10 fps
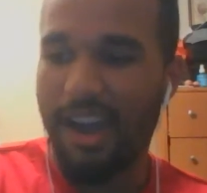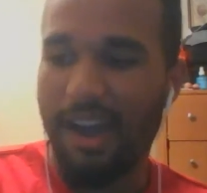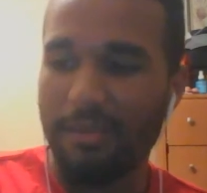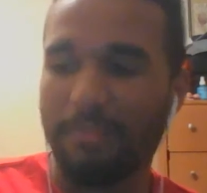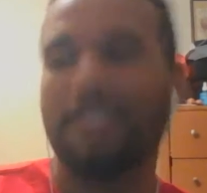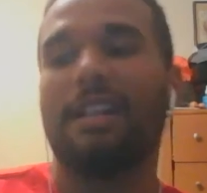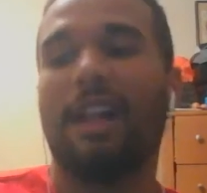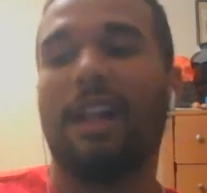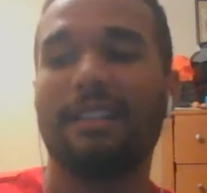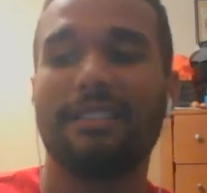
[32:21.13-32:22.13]
mean, I'm
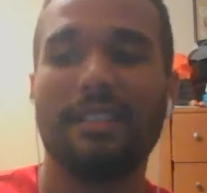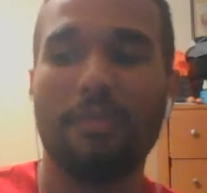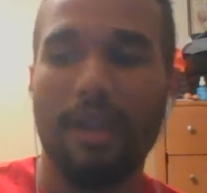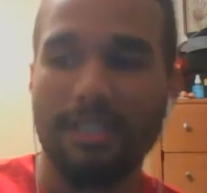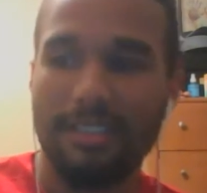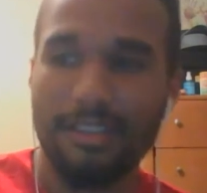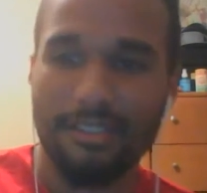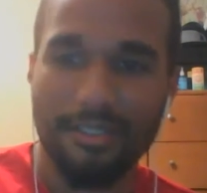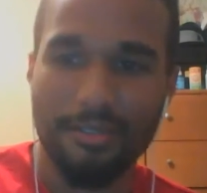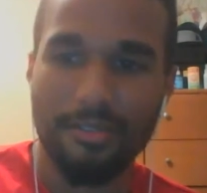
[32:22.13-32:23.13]
inclined to say Watch
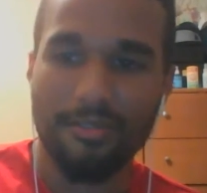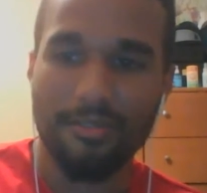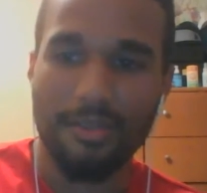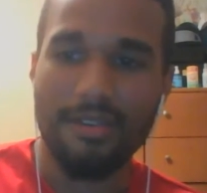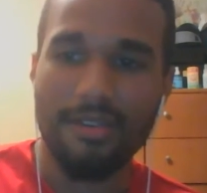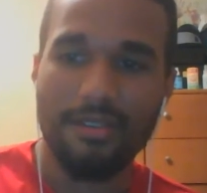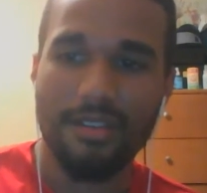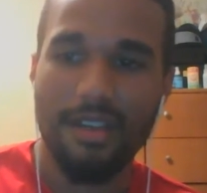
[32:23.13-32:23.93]
Dogs 2 as well.